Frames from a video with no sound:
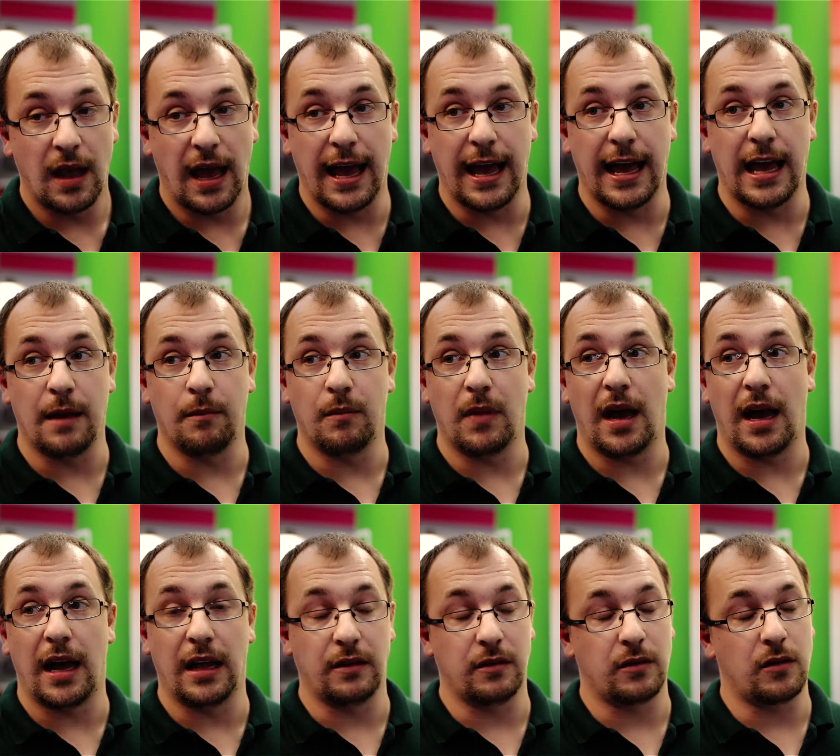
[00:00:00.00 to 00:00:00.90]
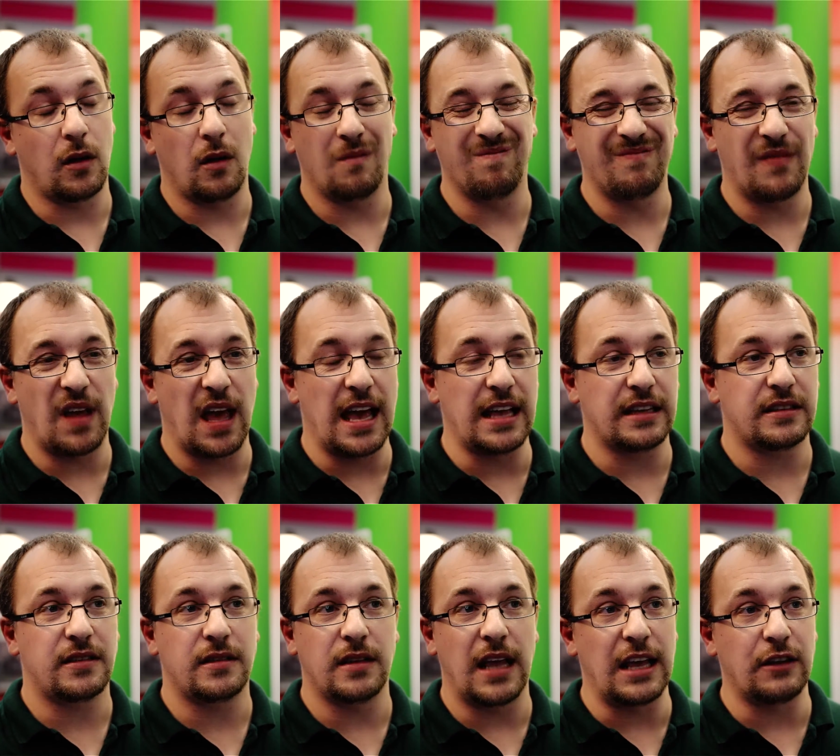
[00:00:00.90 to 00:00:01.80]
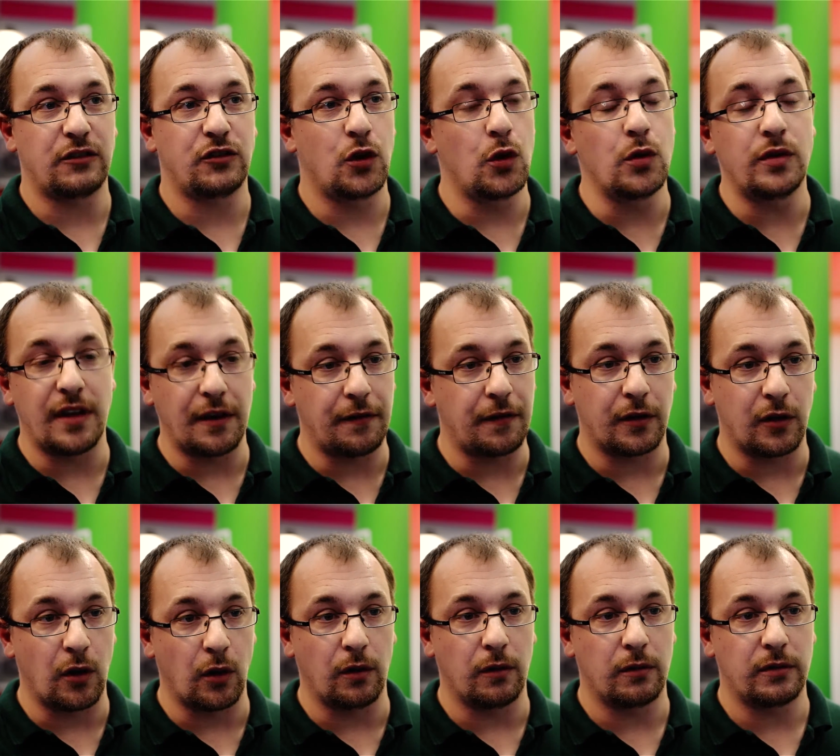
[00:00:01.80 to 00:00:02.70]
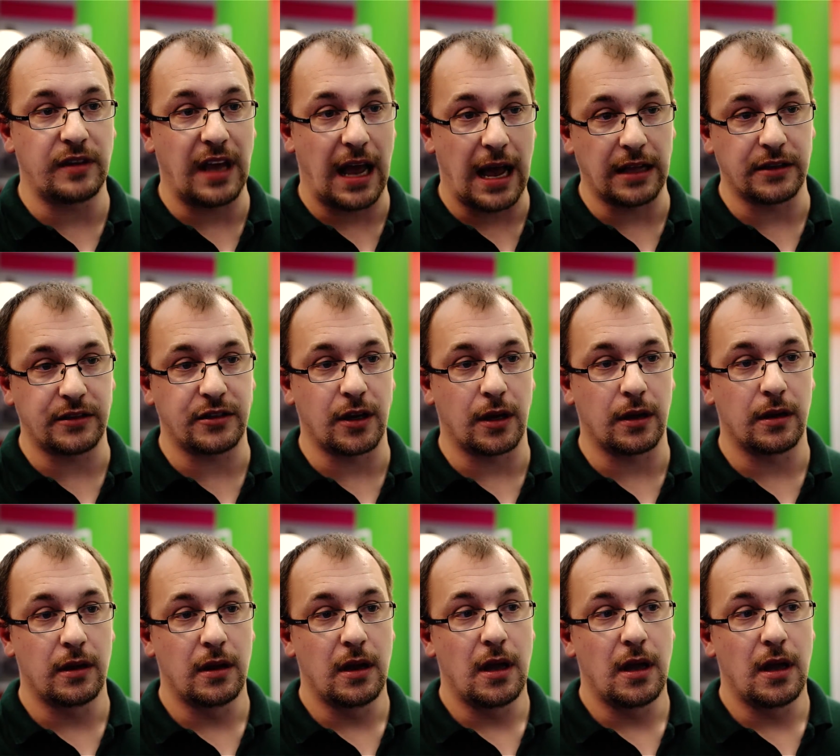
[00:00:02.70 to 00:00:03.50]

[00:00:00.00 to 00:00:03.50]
Um, and it's it's too difficult to answer